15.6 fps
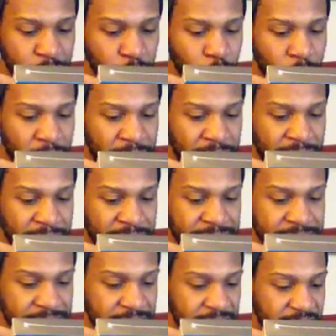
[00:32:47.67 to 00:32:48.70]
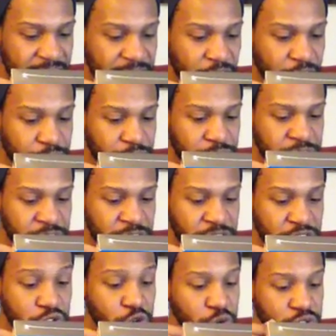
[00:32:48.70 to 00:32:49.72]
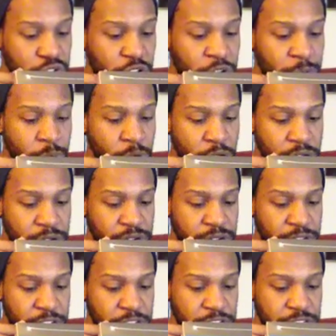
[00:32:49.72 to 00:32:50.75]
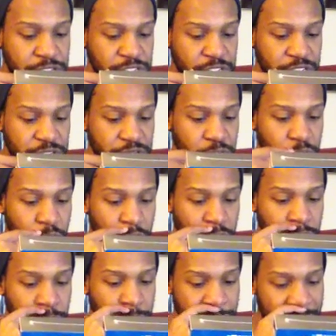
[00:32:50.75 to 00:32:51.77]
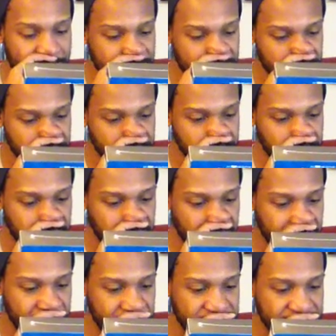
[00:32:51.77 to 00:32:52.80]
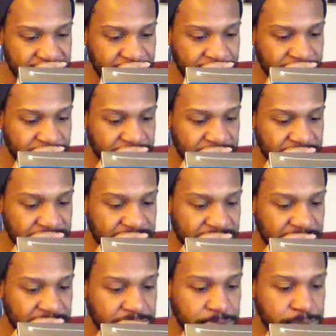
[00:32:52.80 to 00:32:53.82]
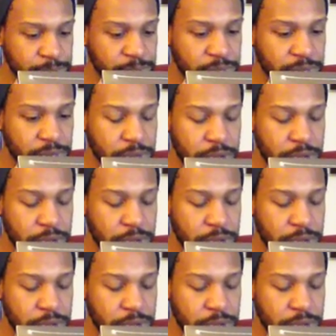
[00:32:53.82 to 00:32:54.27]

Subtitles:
Wise, and the author George R. Martin discuss the role the Bastards play in the Seven Kingdoms.